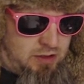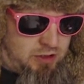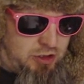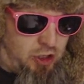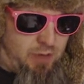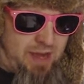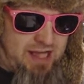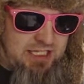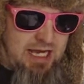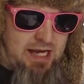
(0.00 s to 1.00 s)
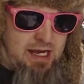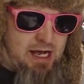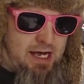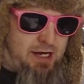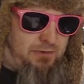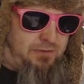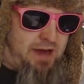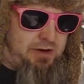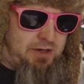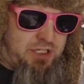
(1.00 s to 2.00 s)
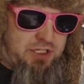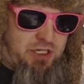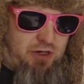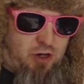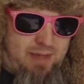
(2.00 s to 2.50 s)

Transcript: So you might set your faders to 0,